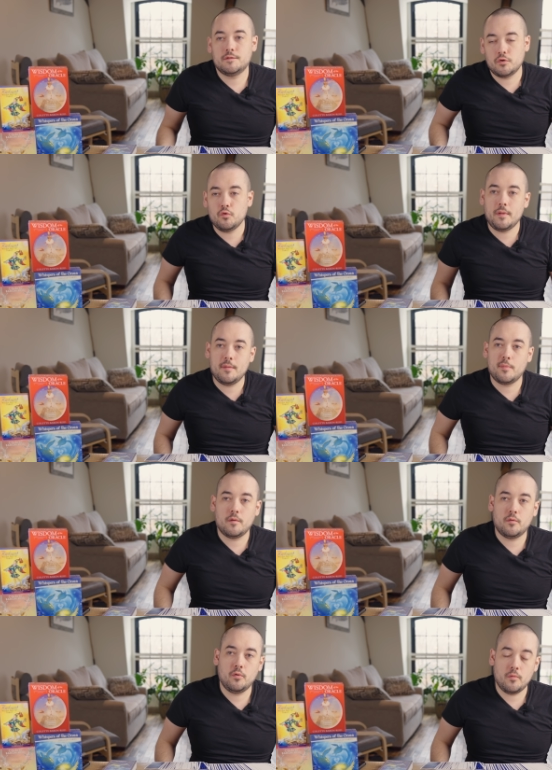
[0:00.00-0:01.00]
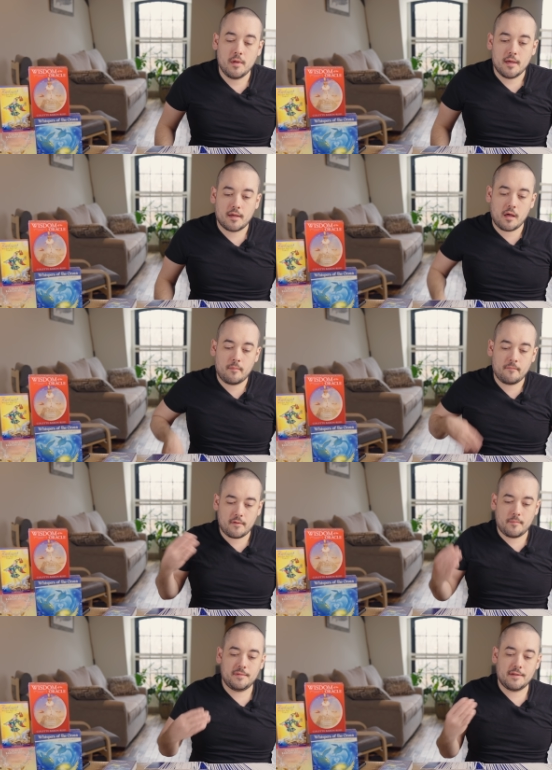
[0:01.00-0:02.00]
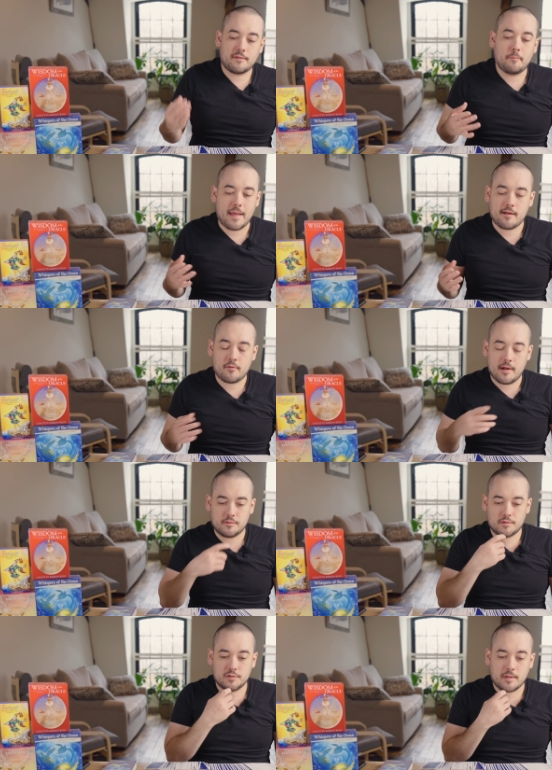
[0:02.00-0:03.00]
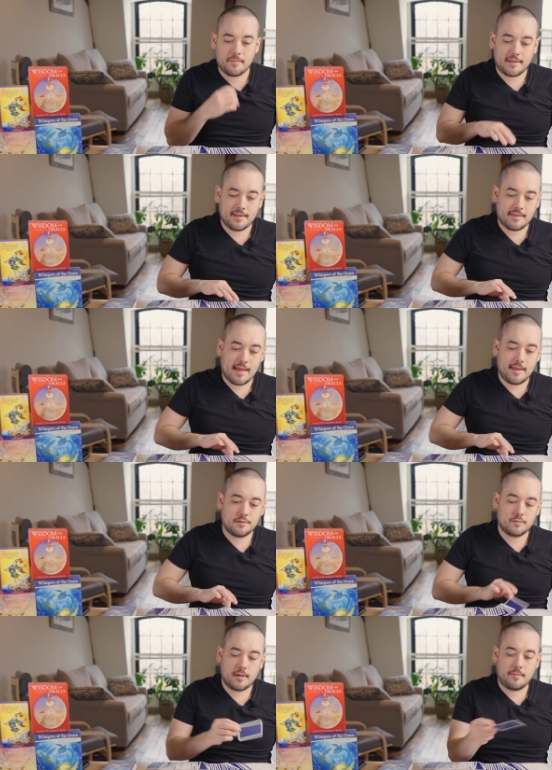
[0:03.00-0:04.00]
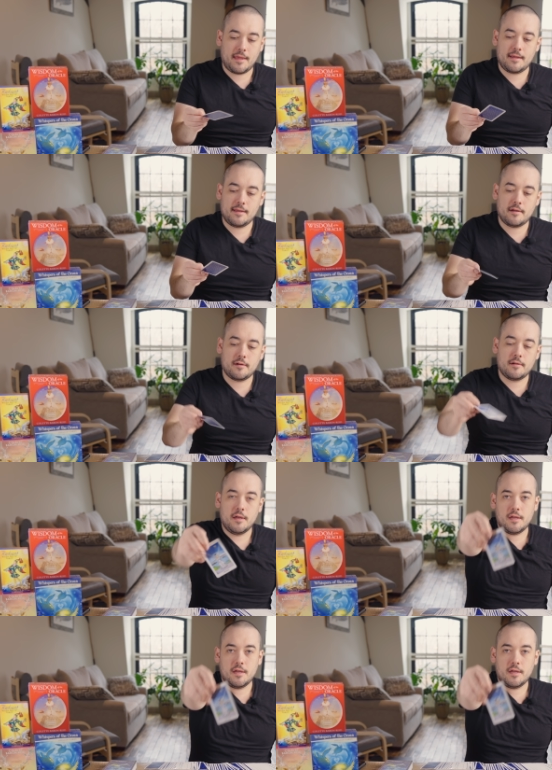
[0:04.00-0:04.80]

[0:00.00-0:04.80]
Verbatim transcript: two people who come from different backgrounds or something like that is what I'm getting here.